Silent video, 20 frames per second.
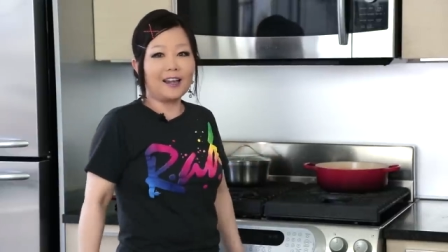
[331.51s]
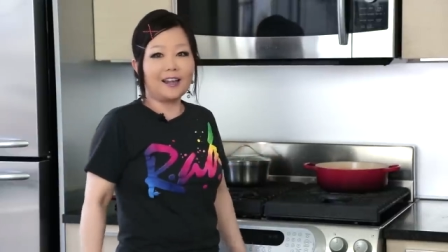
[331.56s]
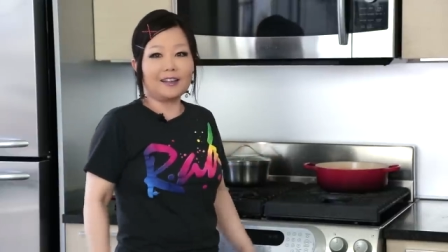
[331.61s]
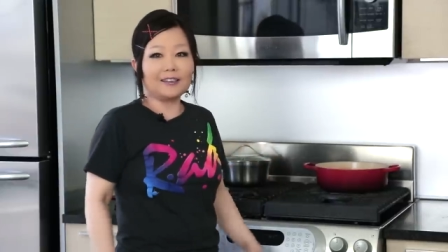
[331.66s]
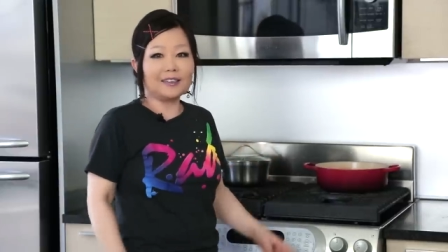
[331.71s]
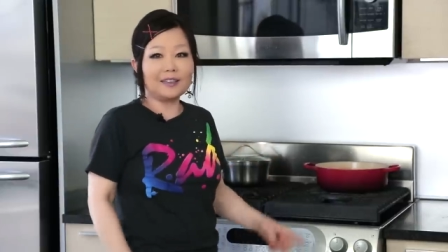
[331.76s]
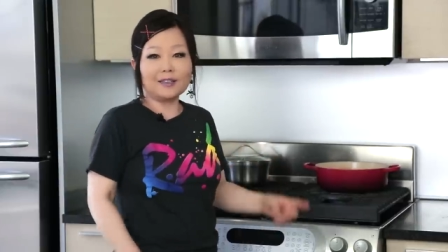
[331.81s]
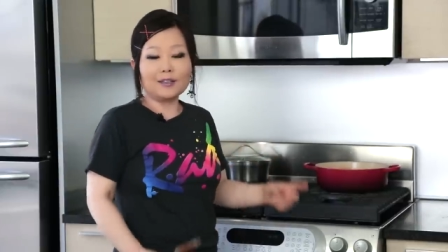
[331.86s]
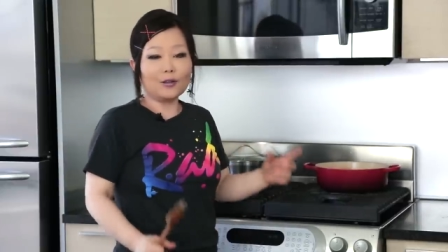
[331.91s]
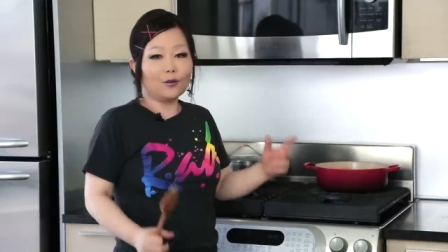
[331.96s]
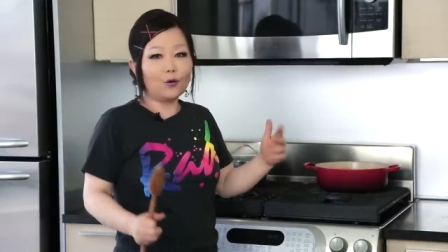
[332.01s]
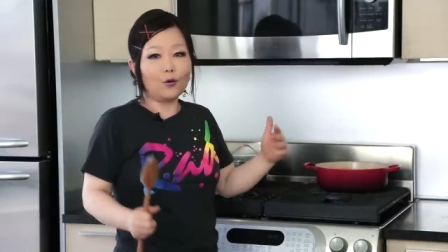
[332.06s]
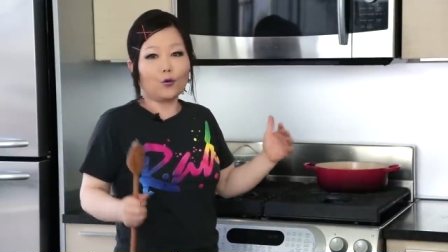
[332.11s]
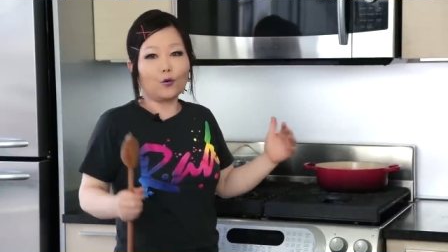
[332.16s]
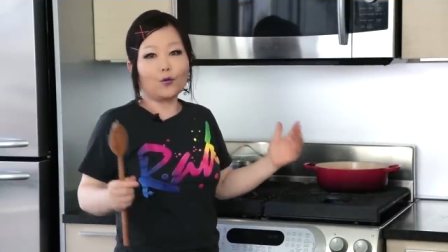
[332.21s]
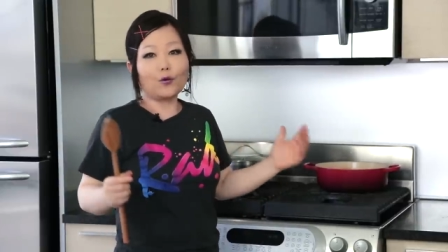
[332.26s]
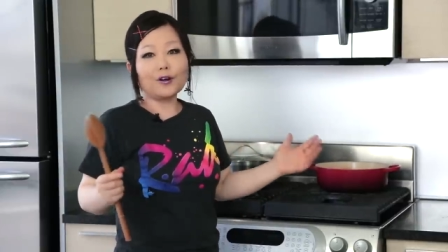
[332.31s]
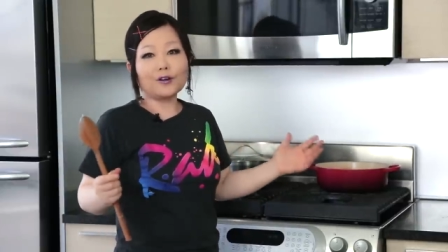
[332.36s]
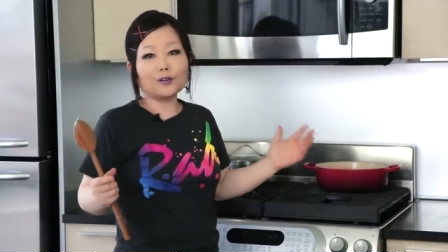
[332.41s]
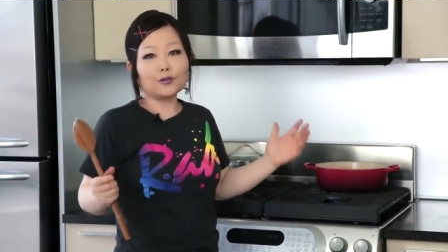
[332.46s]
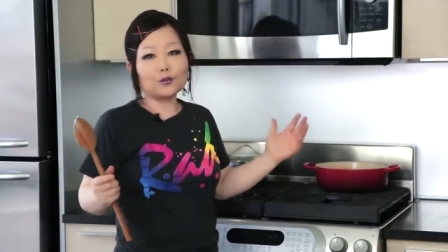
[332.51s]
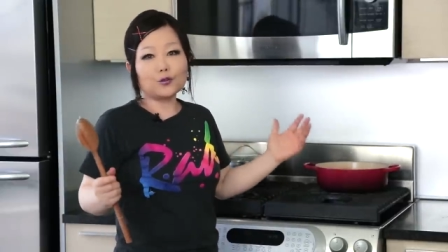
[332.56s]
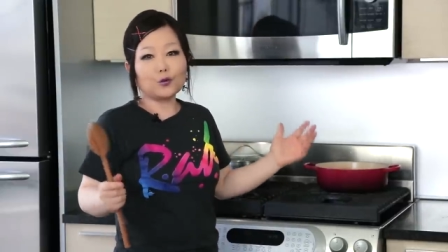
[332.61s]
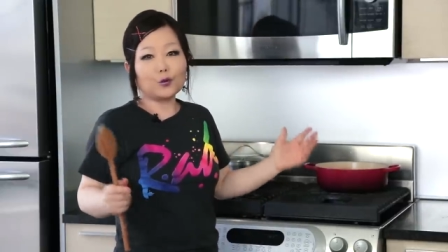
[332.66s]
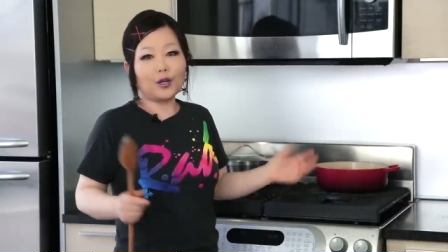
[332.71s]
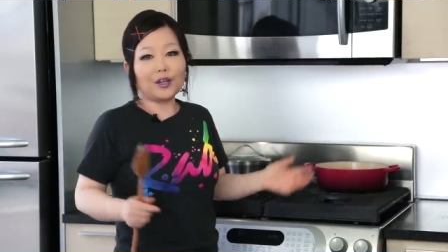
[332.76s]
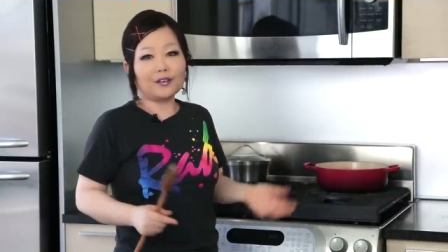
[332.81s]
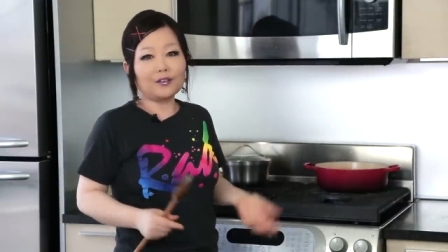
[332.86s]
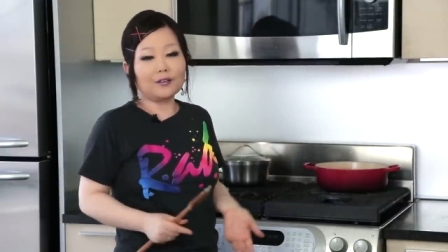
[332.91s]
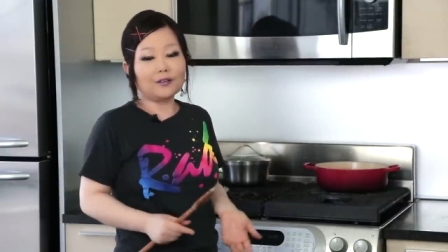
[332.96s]
and then work
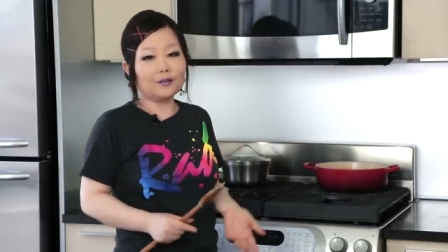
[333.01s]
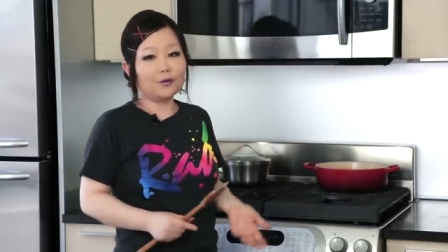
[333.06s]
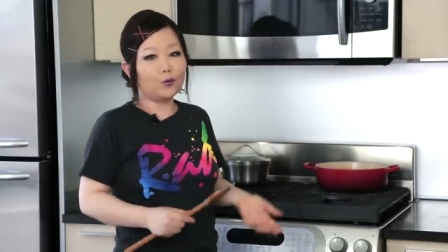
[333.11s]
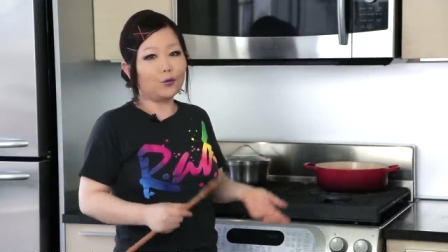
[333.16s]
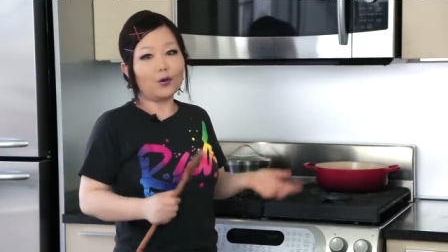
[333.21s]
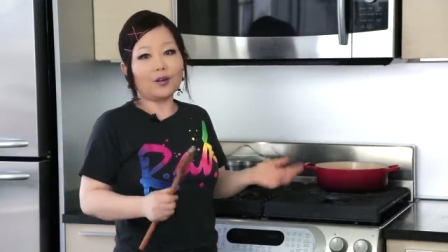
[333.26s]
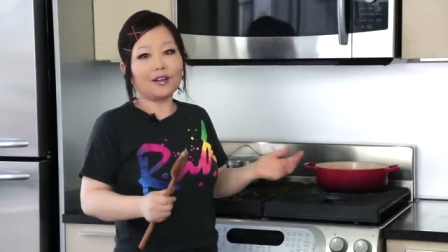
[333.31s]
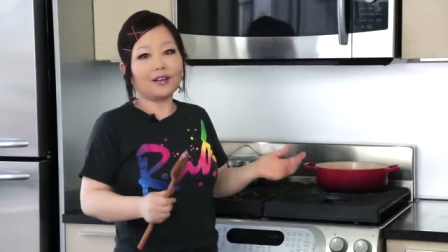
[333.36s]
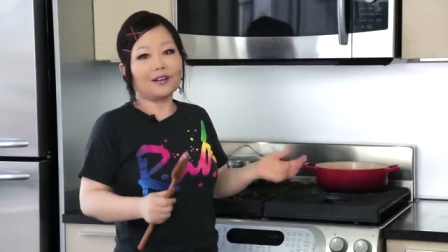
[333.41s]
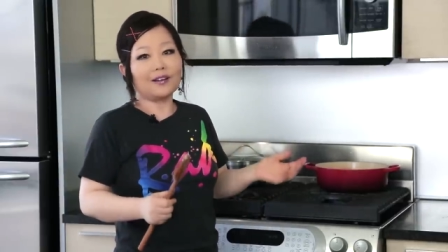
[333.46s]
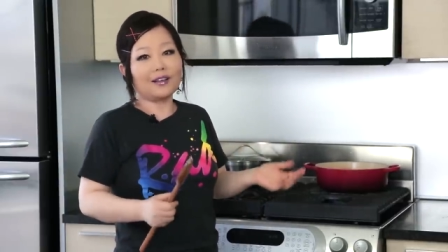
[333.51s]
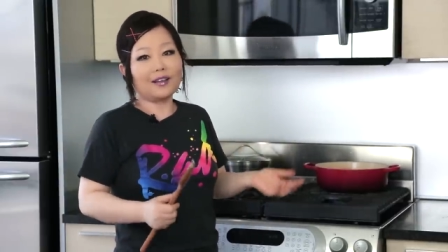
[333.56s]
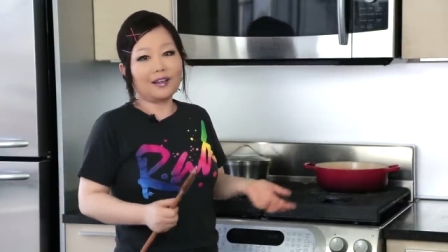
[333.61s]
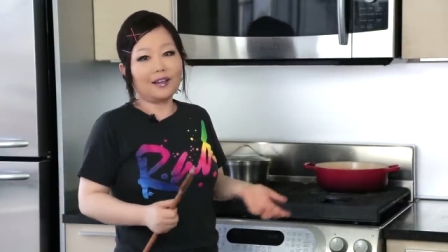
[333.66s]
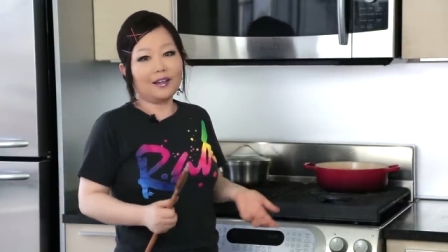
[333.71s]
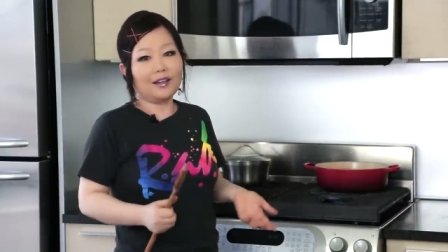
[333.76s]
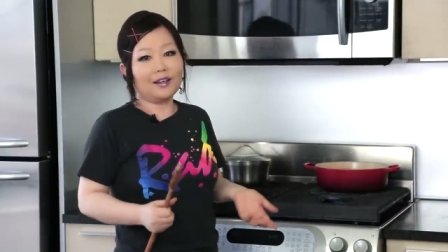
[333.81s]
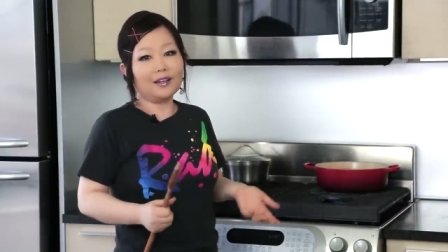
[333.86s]
together quickly.